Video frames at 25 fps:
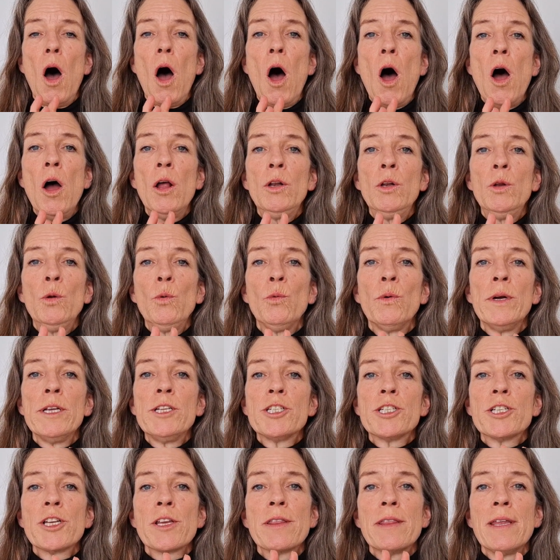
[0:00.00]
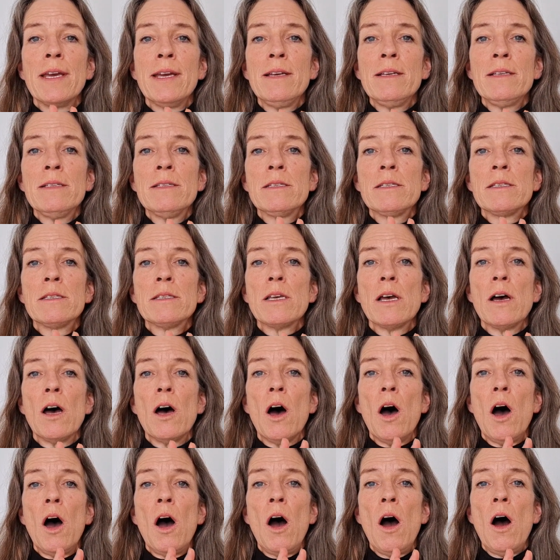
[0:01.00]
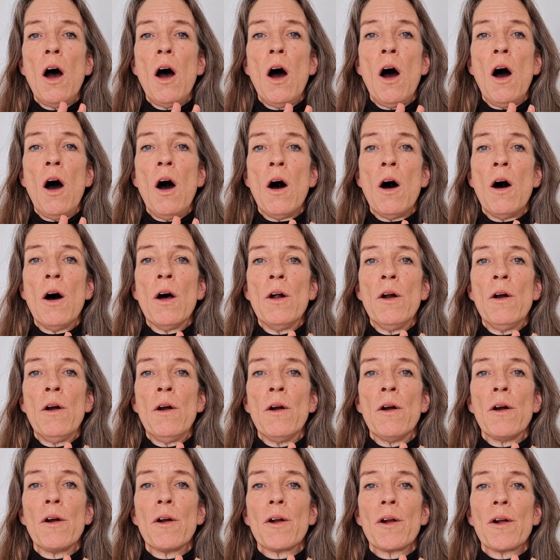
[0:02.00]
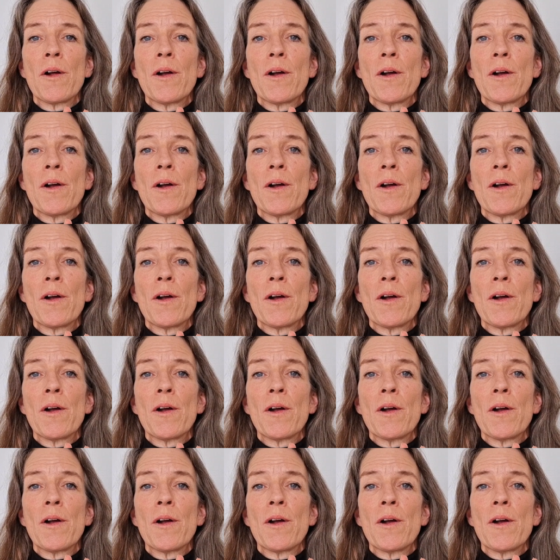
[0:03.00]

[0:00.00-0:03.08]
on which things are